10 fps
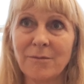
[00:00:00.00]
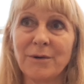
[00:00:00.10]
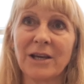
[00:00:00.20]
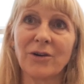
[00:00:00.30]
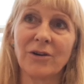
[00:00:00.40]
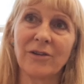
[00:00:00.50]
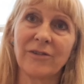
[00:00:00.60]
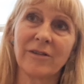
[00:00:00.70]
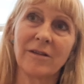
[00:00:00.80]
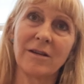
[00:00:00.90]

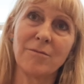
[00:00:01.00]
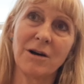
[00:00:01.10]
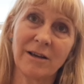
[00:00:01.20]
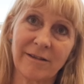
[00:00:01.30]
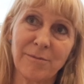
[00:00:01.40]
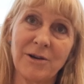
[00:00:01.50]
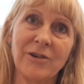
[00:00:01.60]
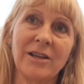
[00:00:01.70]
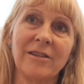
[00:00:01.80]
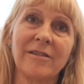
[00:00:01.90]
because in my
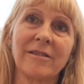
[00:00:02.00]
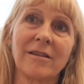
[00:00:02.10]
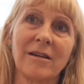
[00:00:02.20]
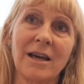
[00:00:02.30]
experience